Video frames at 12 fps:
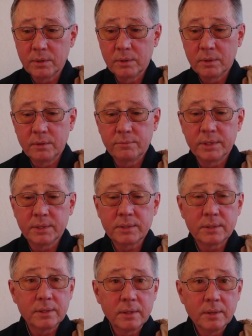of
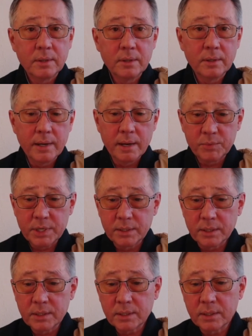this
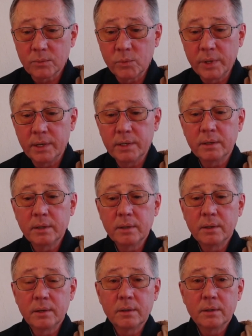emptiness that we
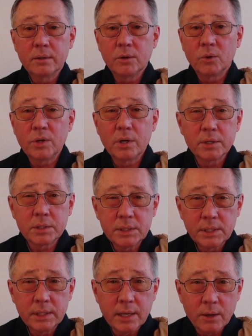no longer
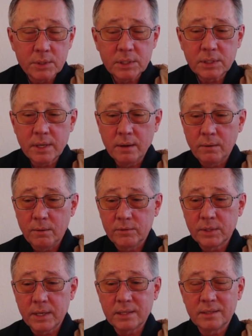see
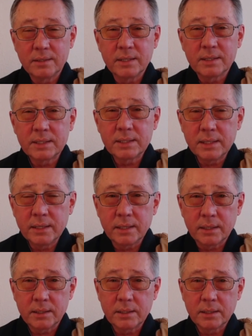ourselves as
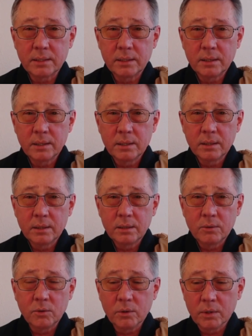distinct
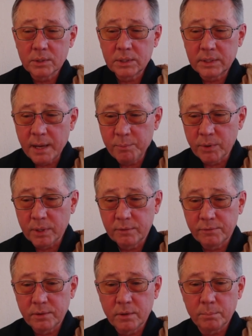or separate
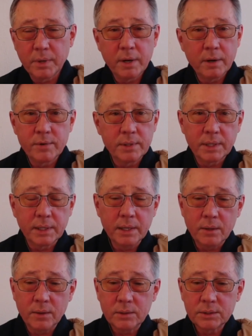from everything
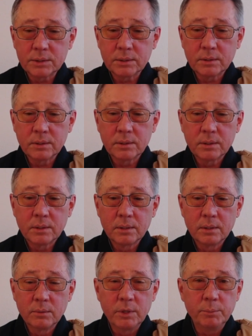else.
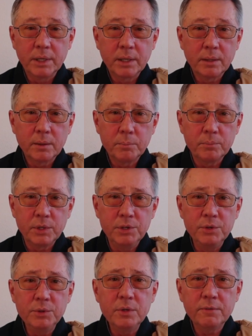We become
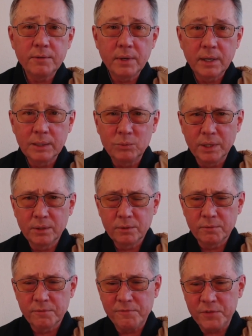unified with or
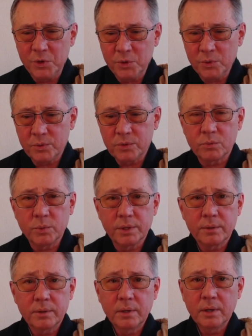fused
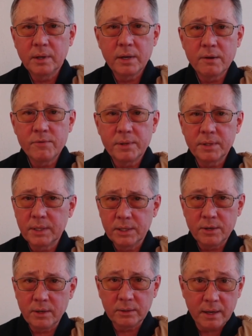with everything in
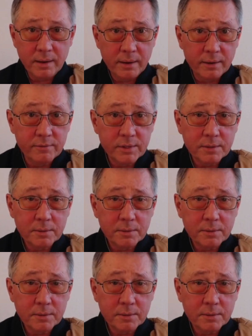our lives.